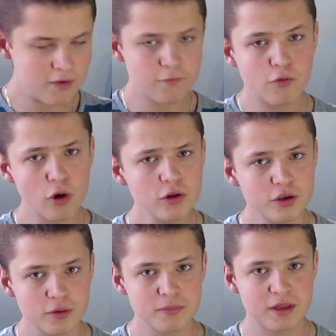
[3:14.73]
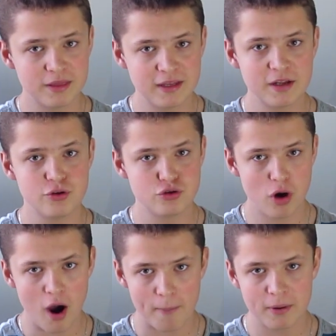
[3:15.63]
volume did
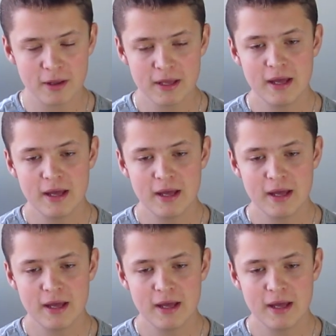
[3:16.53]
drop.